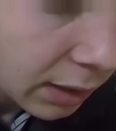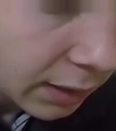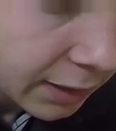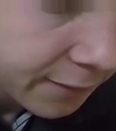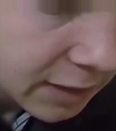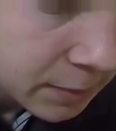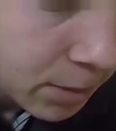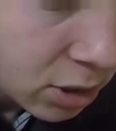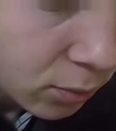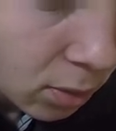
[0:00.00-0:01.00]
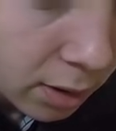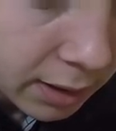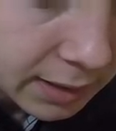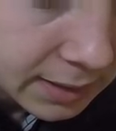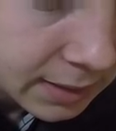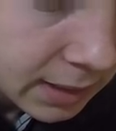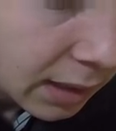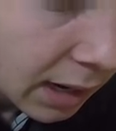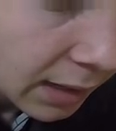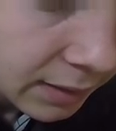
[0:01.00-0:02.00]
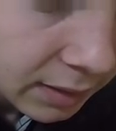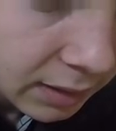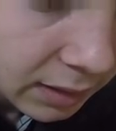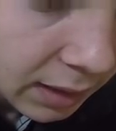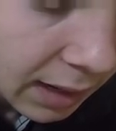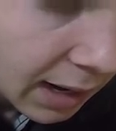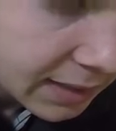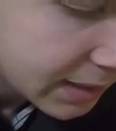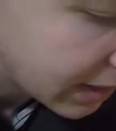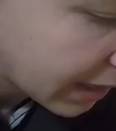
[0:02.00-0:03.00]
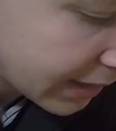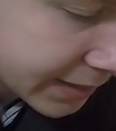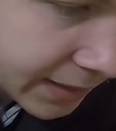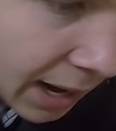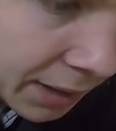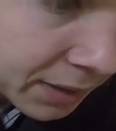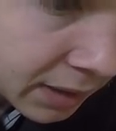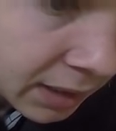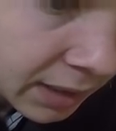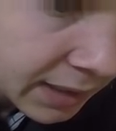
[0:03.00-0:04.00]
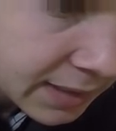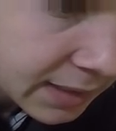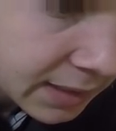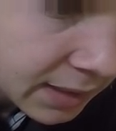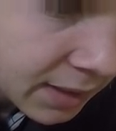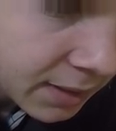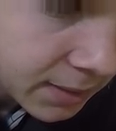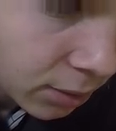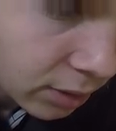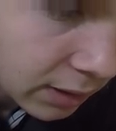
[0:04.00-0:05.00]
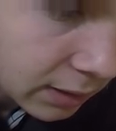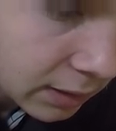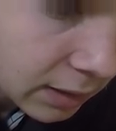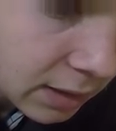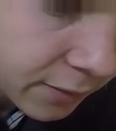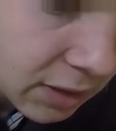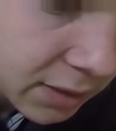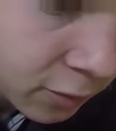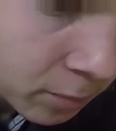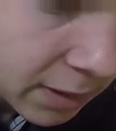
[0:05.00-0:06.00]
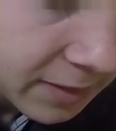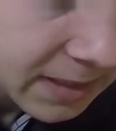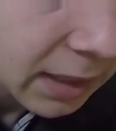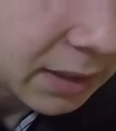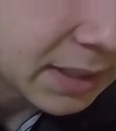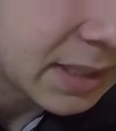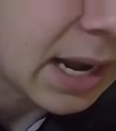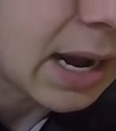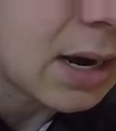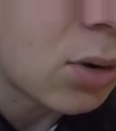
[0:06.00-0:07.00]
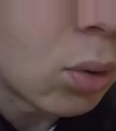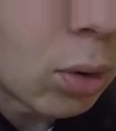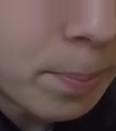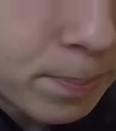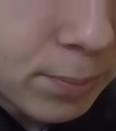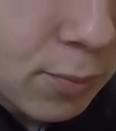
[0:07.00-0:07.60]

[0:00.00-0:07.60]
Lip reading: and leave the speaker wires and the RCAs unconnected so that in the event of him ever selling this car or